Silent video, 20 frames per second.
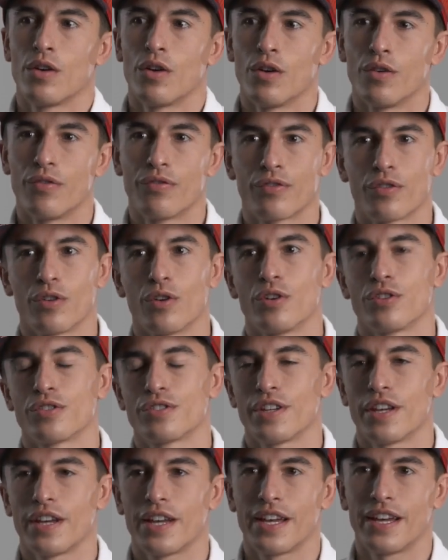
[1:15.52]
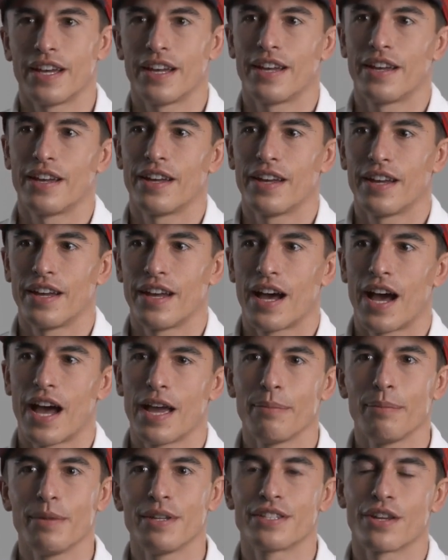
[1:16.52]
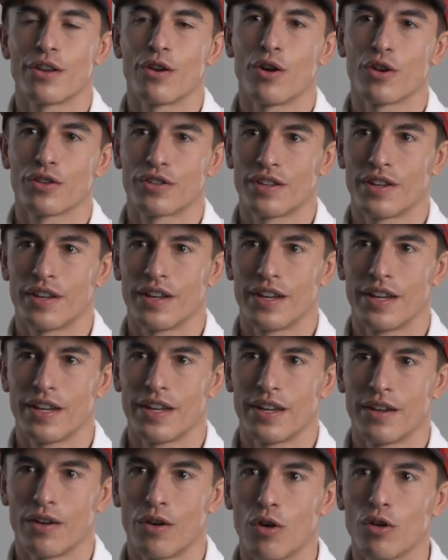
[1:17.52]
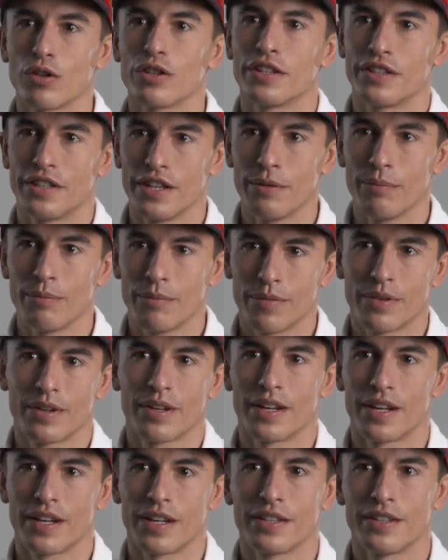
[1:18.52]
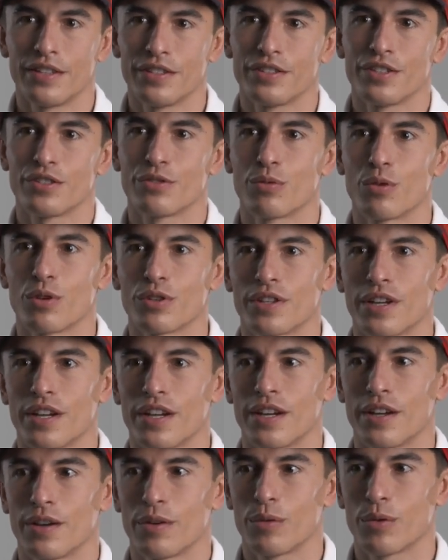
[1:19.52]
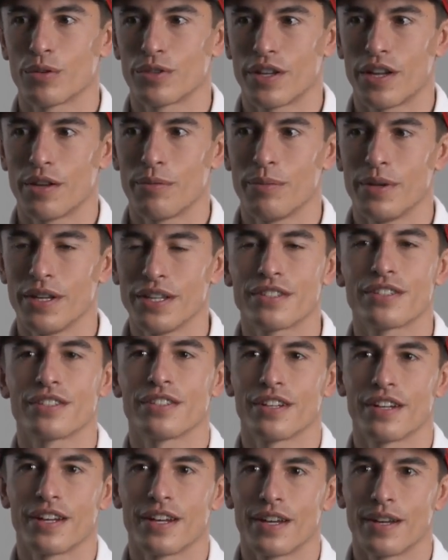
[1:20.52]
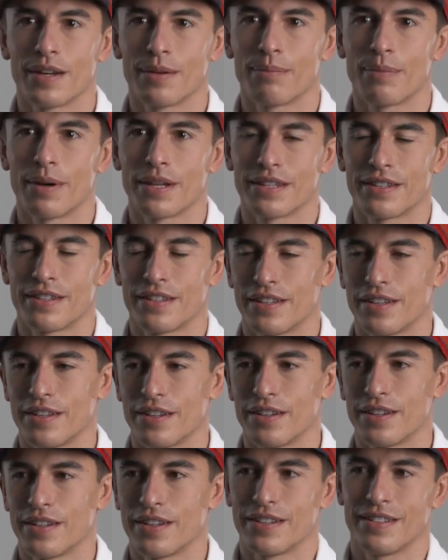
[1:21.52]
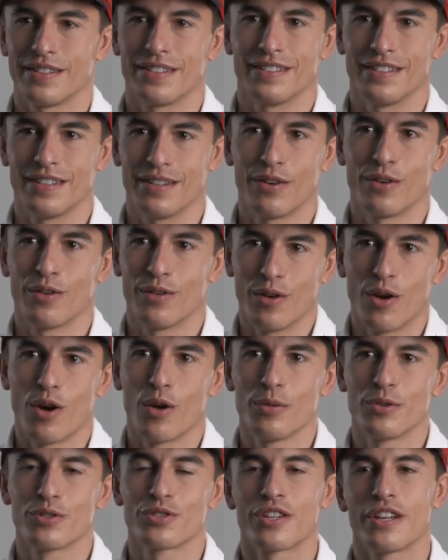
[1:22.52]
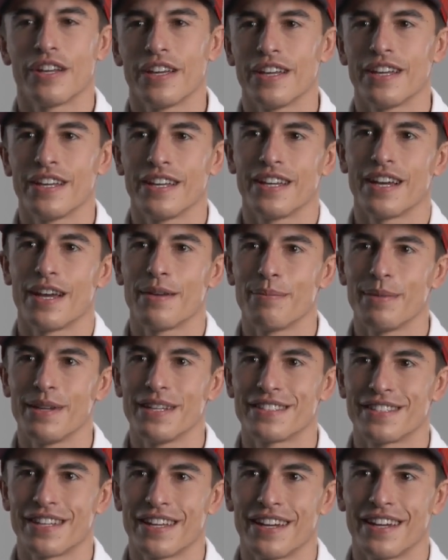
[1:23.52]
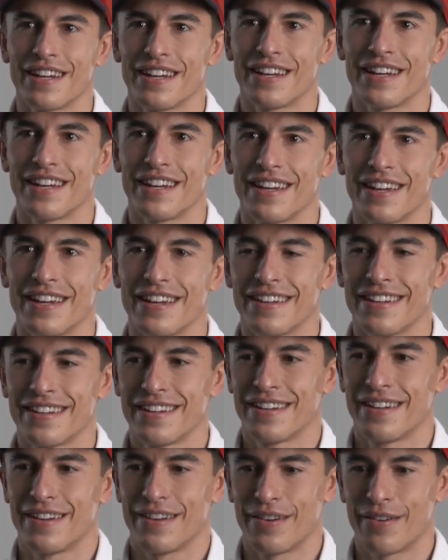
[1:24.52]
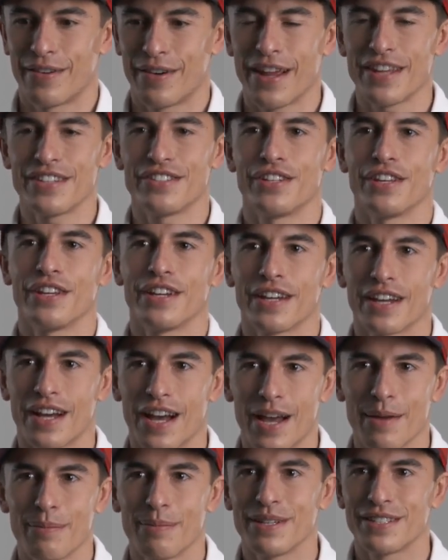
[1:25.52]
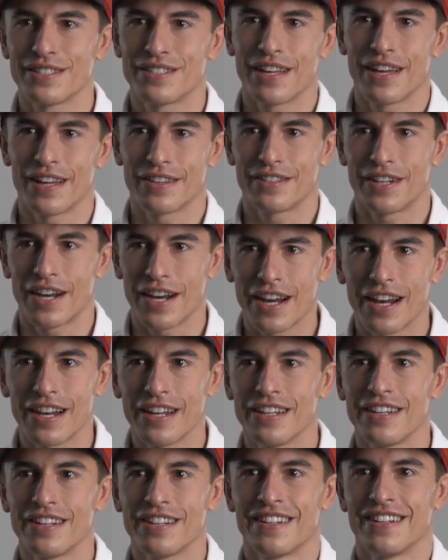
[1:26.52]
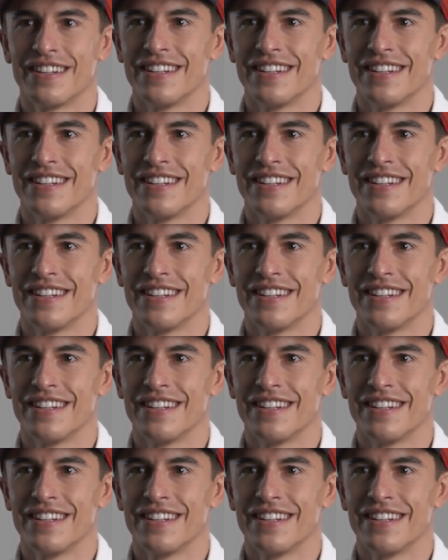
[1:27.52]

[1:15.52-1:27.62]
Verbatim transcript: Of course, uh, I miss a lot uh, all the team. Uh, this is what uh, what I miss. Uh, but uh, obviously, I miss racing. I miss the adrenaline.